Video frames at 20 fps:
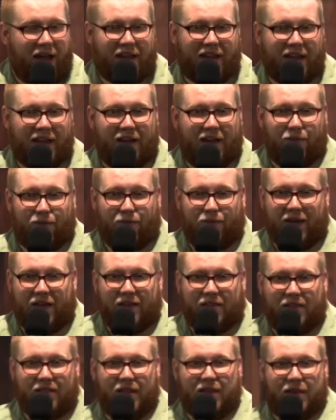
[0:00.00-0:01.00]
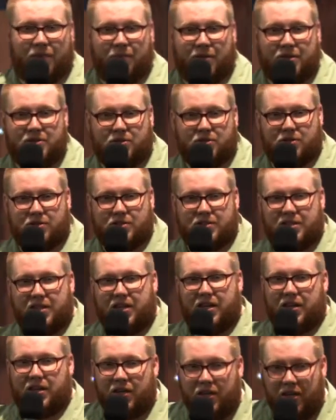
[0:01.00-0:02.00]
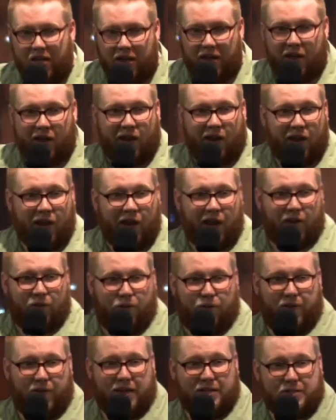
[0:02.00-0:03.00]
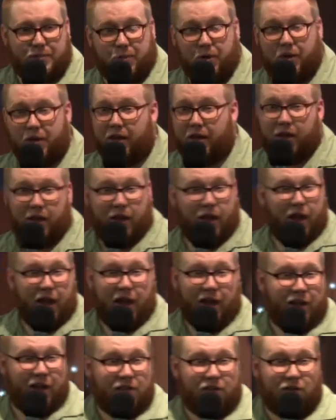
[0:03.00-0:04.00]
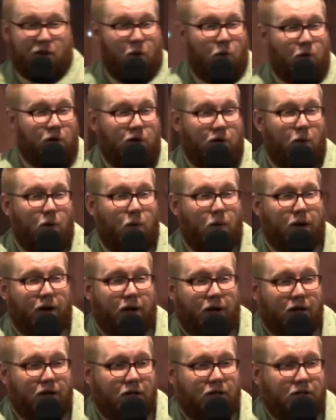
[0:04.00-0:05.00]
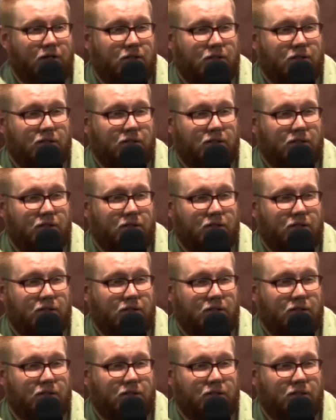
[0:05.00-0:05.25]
I can have faith like a mustard seed in Facebook, and it's going nowhere.